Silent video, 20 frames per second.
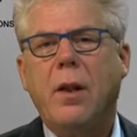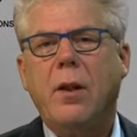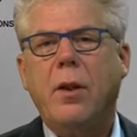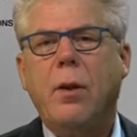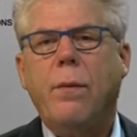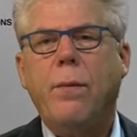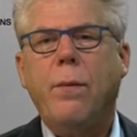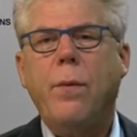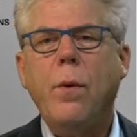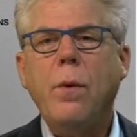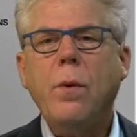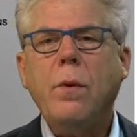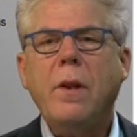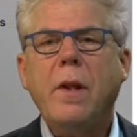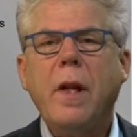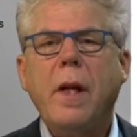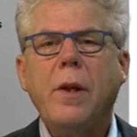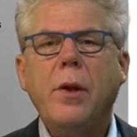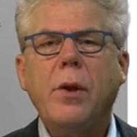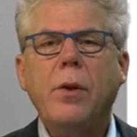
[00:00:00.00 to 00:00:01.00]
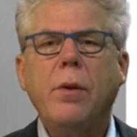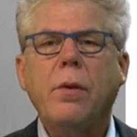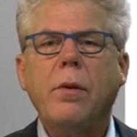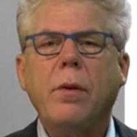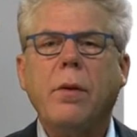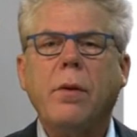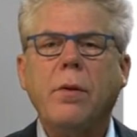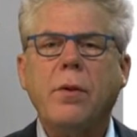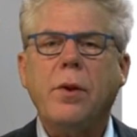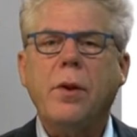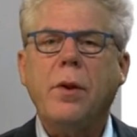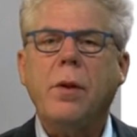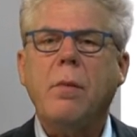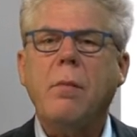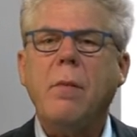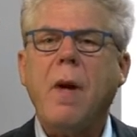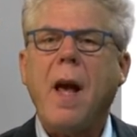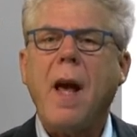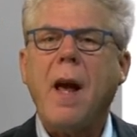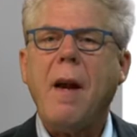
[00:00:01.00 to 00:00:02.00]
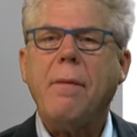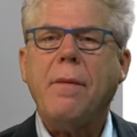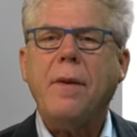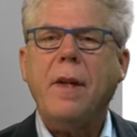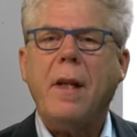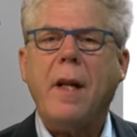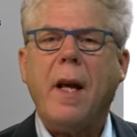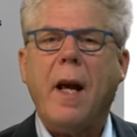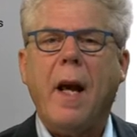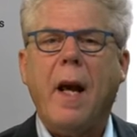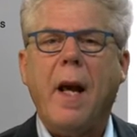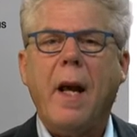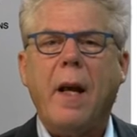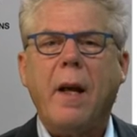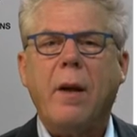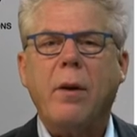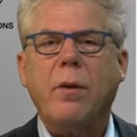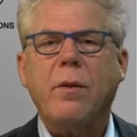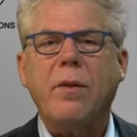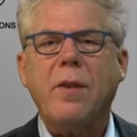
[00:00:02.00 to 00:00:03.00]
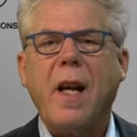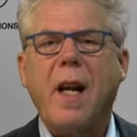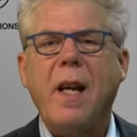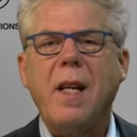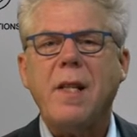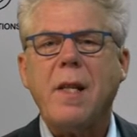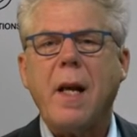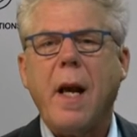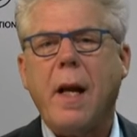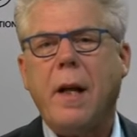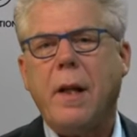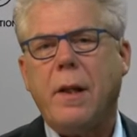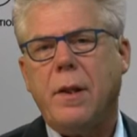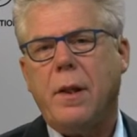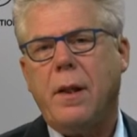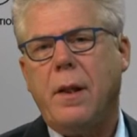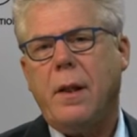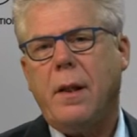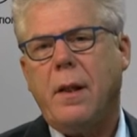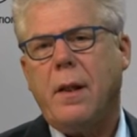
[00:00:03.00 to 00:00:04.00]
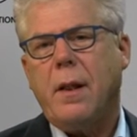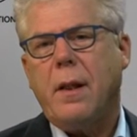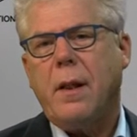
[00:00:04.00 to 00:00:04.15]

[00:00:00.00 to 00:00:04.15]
The food that you consume every day contains energy,